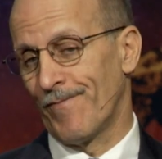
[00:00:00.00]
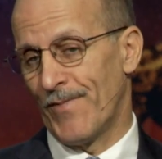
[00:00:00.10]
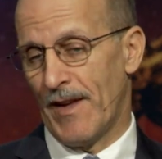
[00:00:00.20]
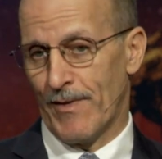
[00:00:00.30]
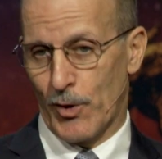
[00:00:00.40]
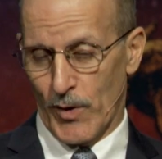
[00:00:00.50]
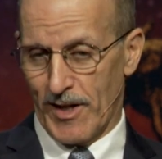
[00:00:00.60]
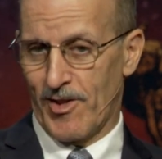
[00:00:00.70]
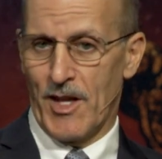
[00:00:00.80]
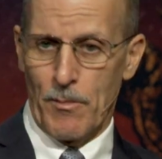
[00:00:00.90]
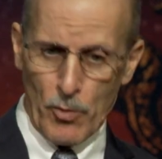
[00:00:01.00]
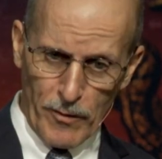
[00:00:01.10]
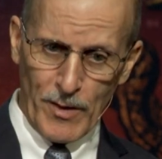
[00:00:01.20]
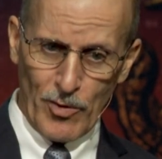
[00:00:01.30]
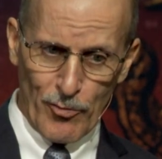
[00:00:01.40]
If a critic said a
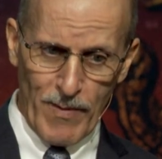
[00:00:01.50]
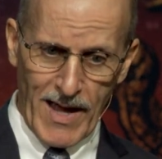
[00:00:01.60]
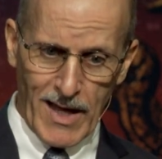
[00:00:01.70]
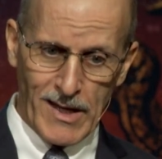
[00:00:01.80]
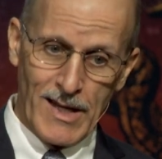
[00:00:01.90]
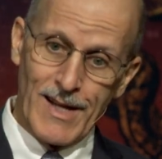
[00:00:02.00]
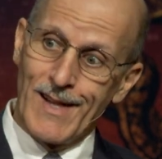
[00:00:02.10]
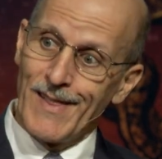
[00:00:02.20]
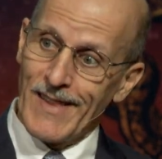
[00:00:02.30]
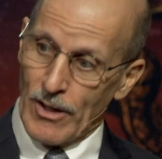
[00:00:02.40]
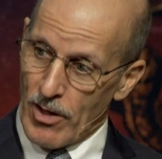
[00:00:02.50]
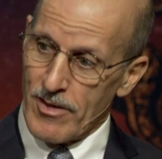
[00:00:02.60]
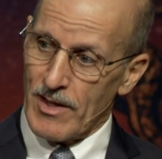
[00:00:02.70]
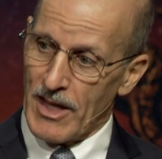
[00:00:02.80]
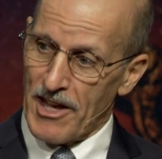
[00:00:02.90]
movie was bad, they lost
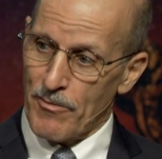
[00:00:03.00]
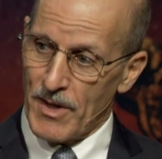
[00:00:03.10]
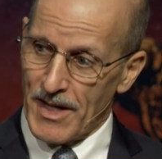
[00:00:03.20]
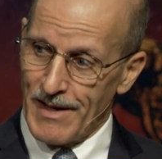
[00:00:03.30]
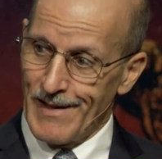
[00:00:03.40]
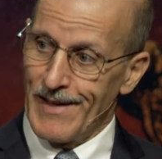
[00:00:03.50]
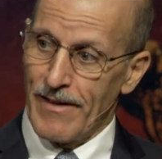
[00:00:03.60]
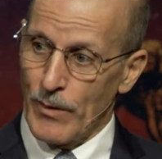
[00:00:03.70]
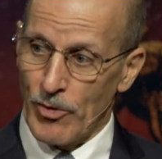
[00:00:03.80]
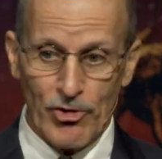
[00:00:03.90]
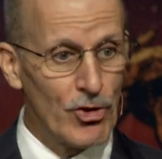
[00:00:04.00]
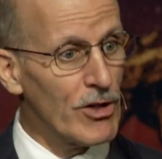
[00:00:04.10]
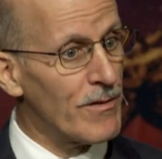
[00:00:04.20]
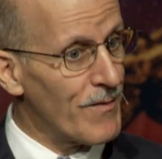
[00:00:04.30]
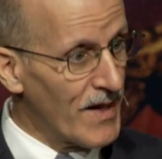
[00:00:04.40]
a lot of money. If it was
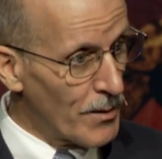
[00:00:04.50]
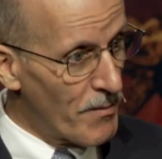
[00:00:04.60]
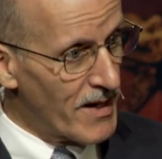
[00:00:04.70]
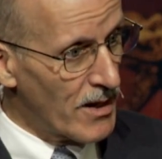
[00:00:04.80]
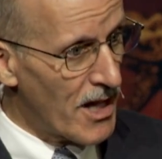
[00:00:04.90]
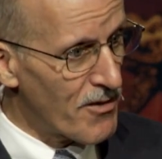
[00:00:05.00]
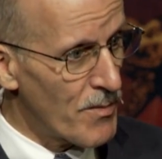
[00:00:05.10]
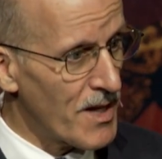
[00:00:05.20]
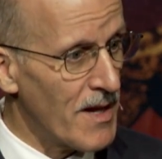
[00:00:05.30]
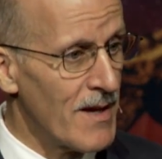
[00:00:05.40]
good, they could make a lot of money.